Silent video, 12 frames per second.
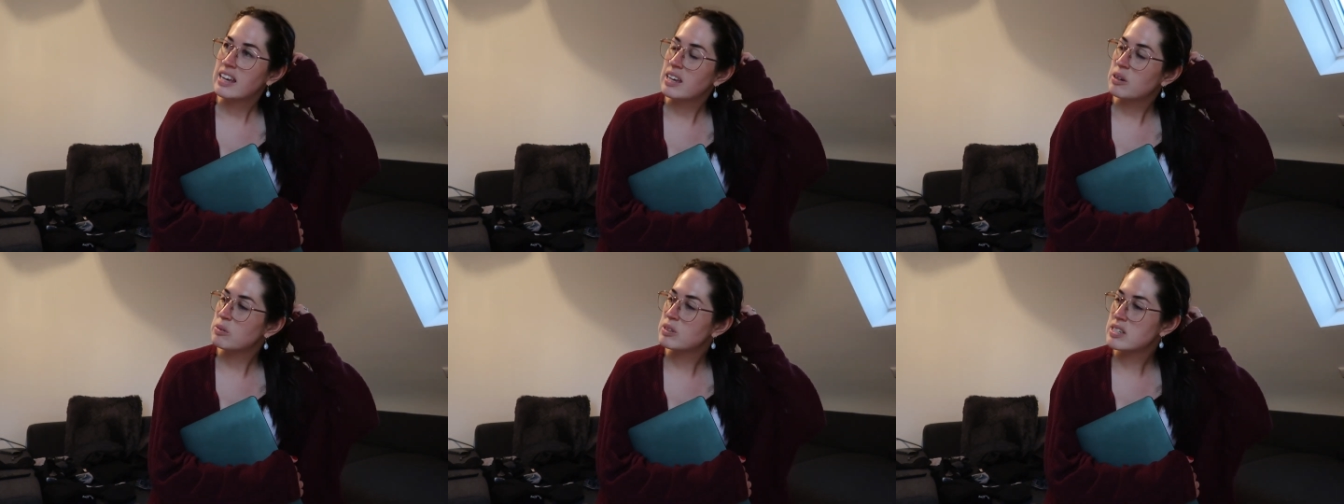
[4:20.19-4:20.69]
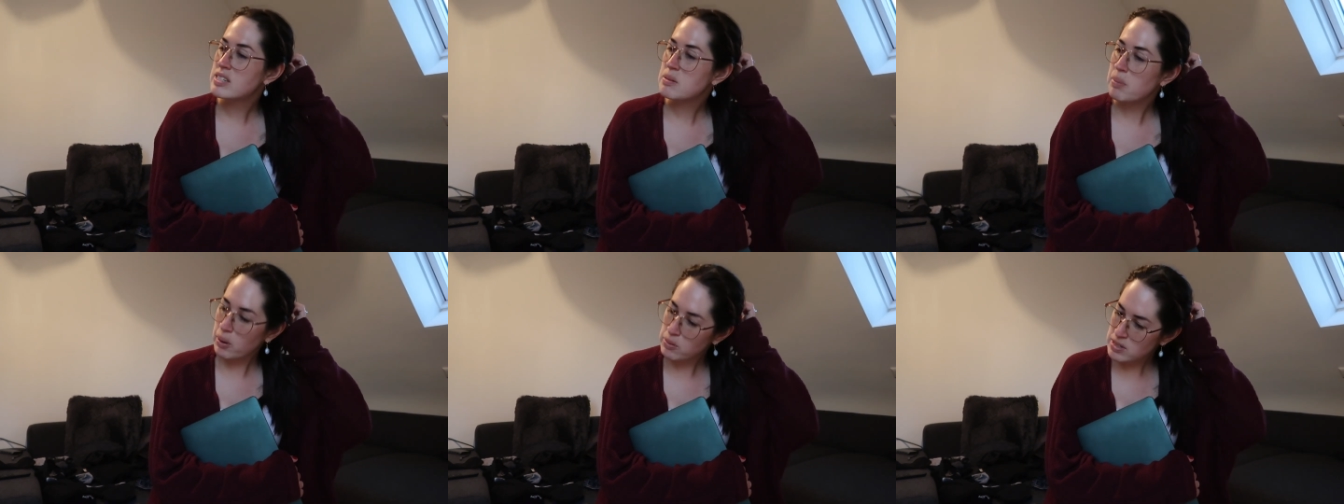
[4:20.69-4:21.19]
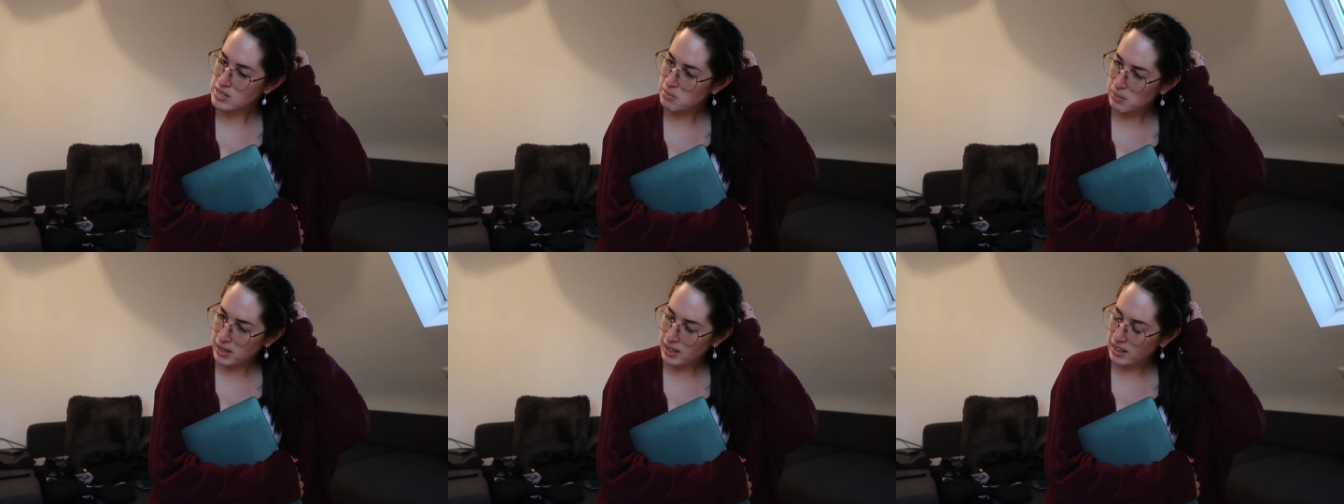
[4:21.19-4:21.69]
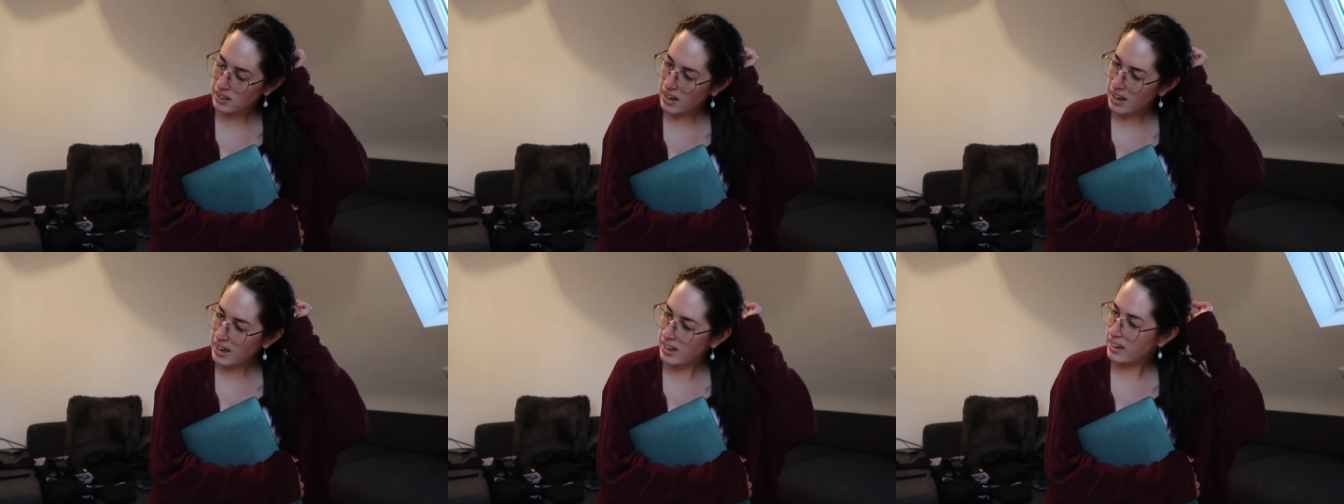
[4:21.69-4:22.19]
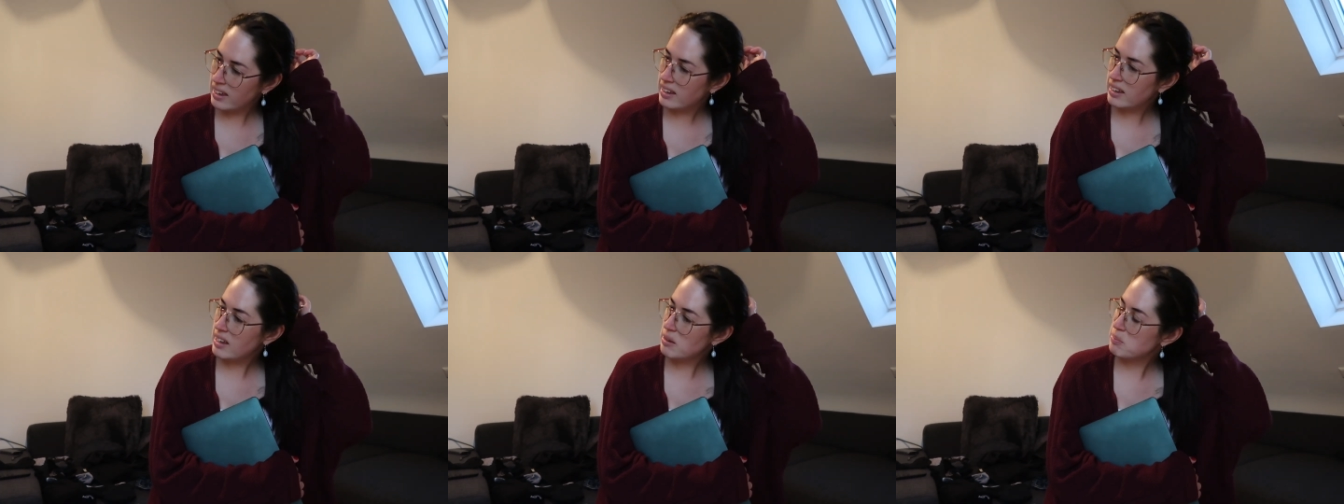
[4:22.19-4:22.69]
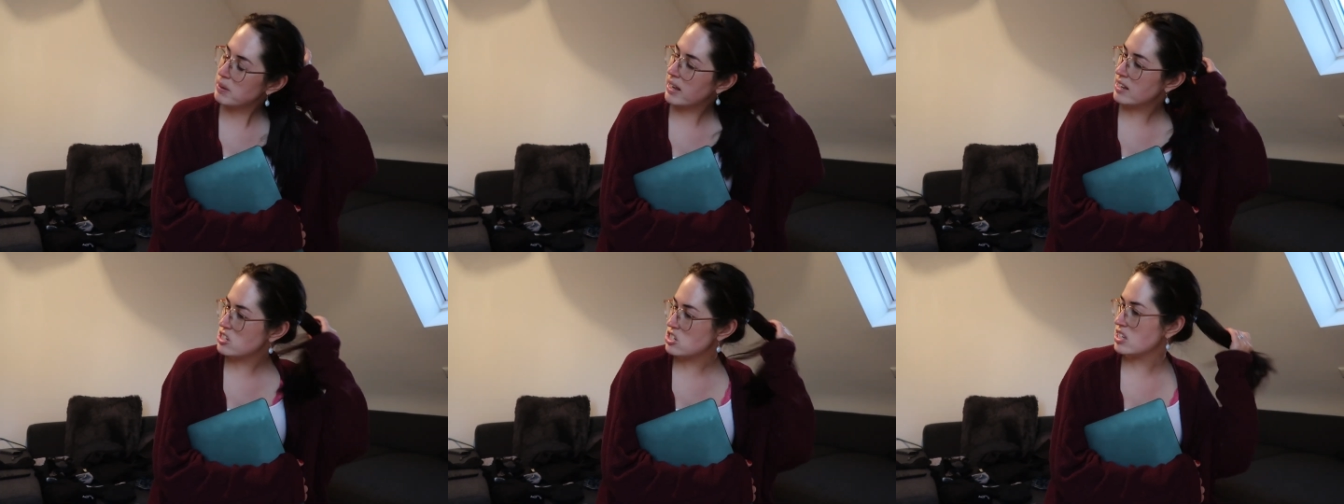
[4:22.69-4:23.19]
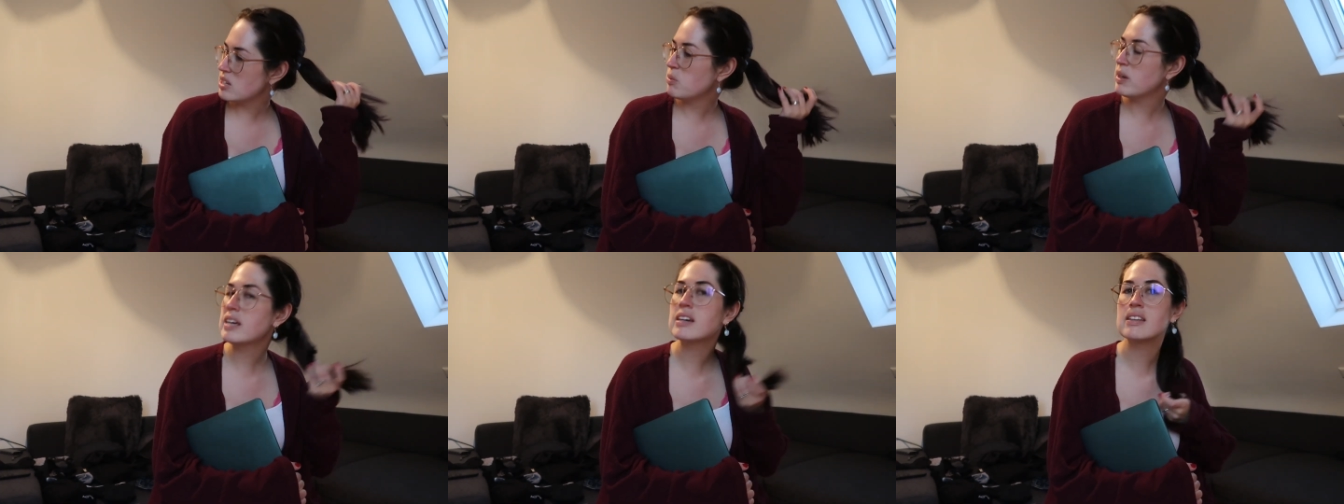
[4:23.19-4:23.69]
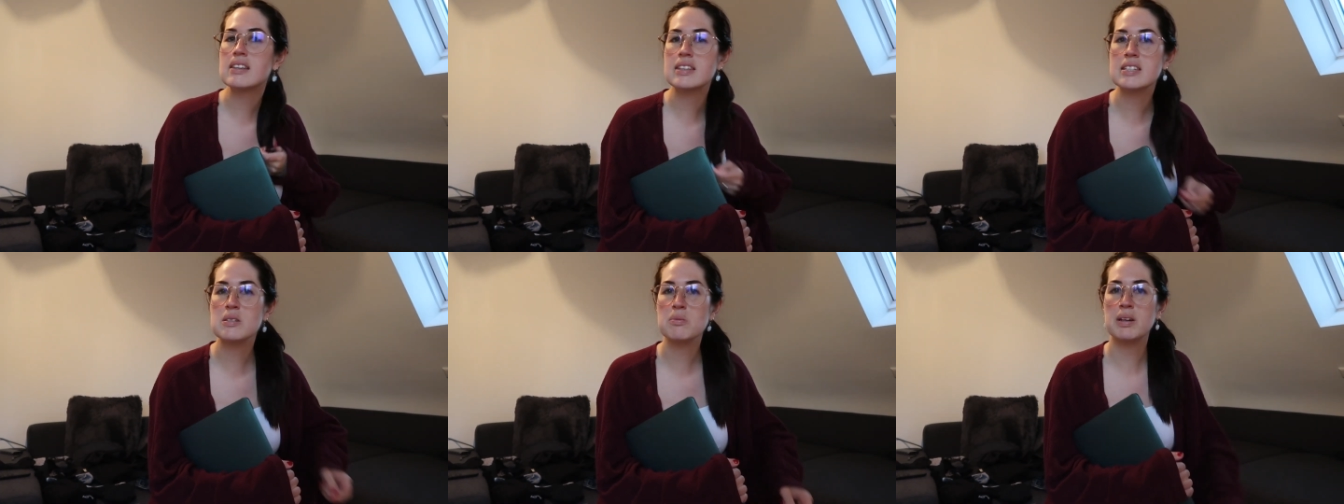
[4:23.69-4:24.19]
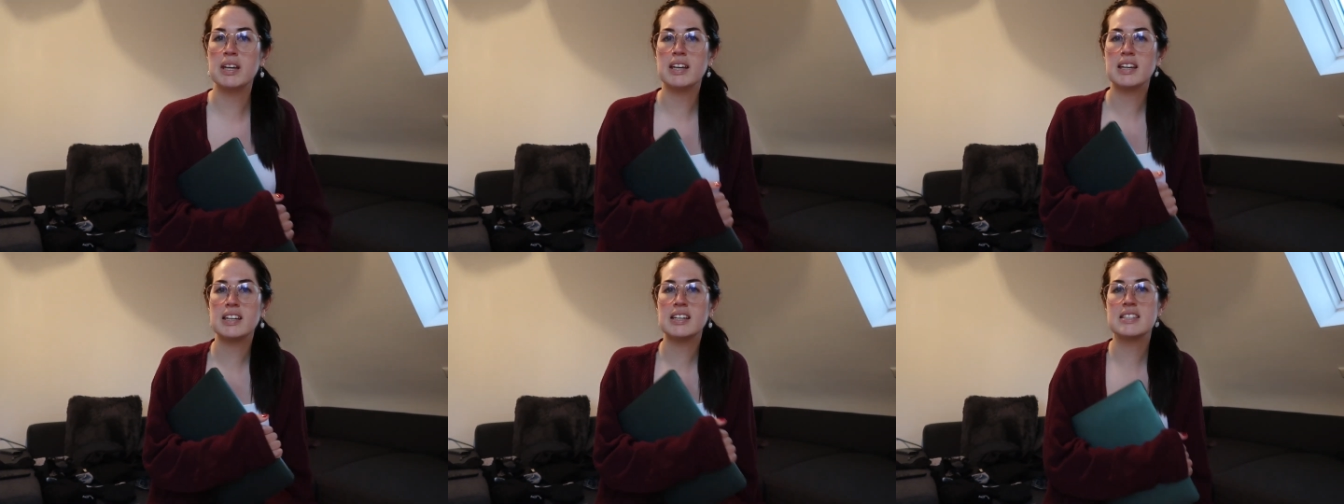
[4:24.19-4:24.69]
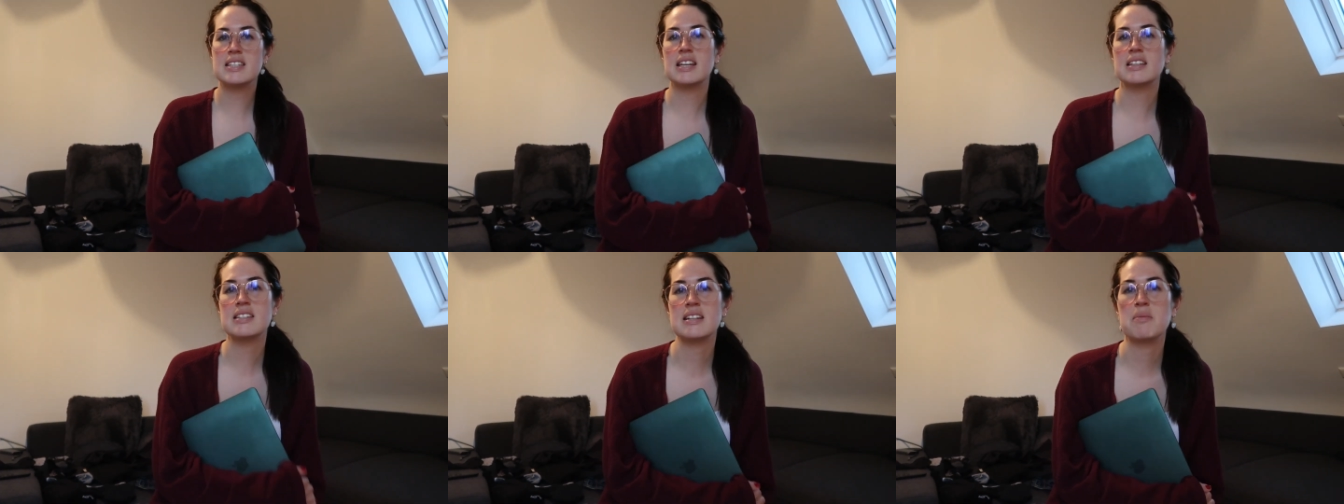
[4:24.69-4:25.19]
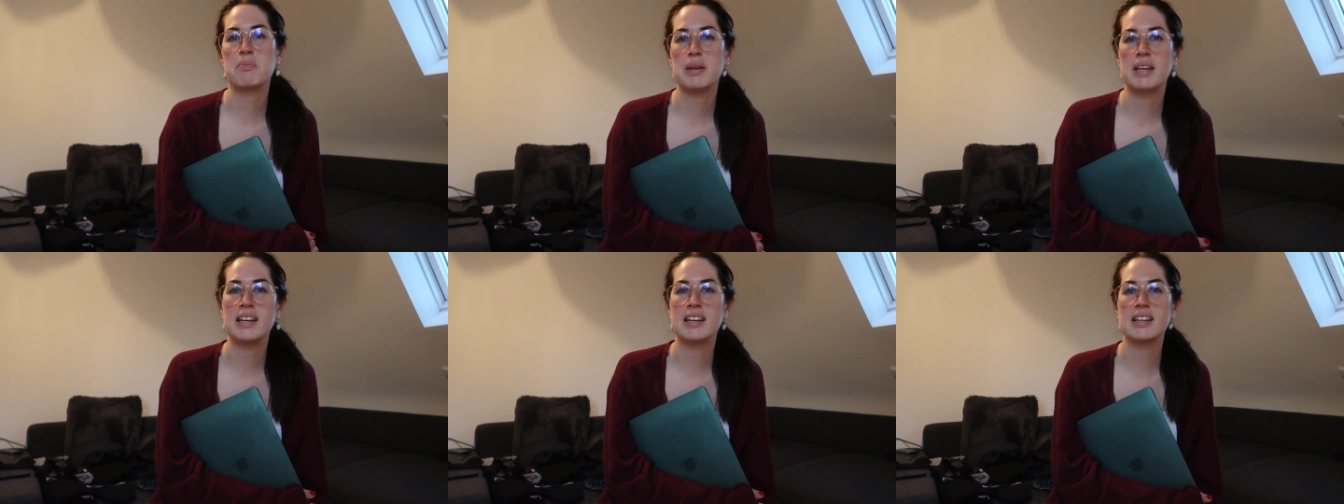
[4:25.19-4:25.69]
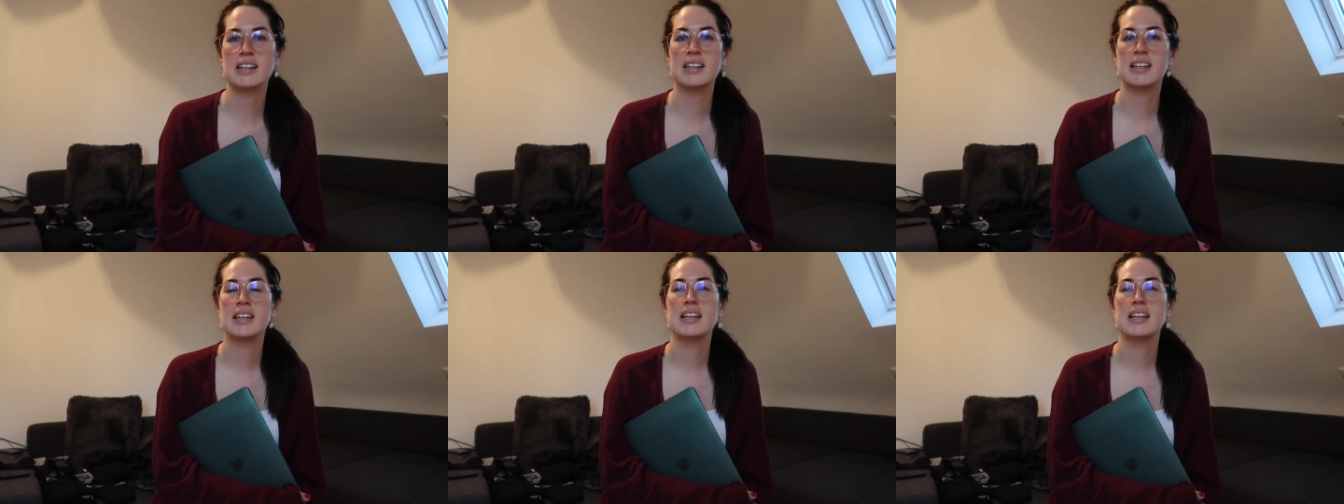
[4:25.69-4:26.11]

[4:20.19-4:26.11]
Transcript: it was supposed to be a PhD week this week, it ended up being